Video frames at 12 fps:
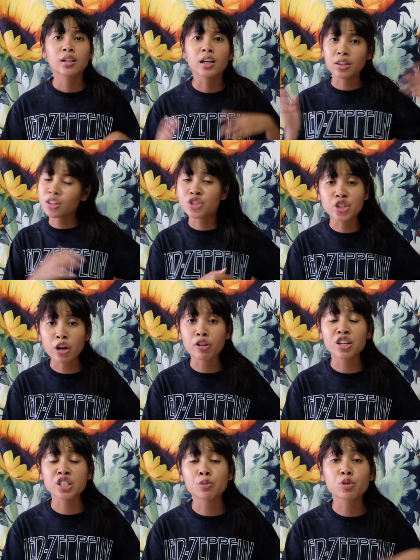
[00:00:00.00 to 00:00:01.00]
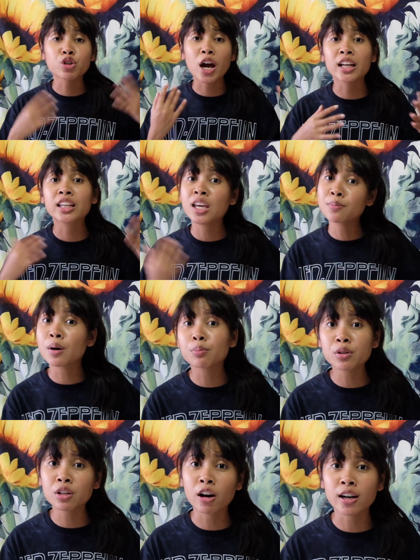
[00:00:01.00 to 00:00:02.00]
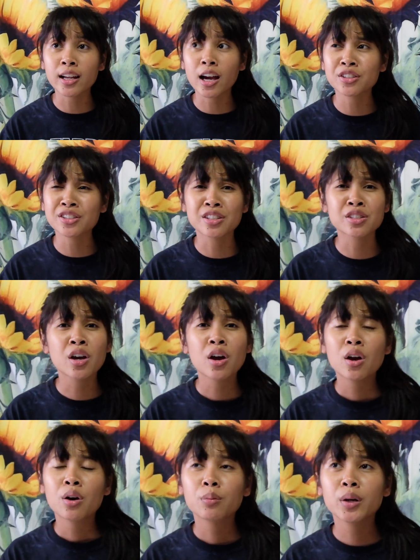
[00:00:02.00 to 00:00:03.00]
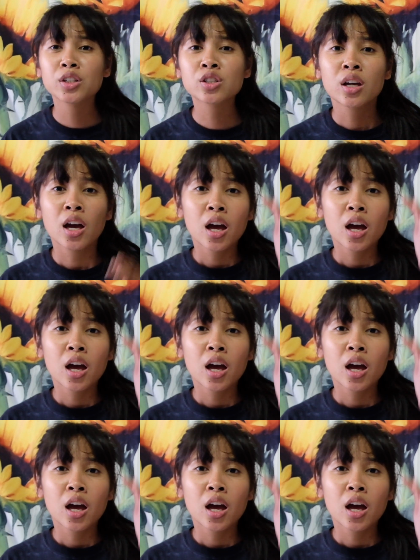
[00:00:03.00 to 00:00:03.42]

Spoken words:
in this generation, we're trying to keep up with the Kardashians, which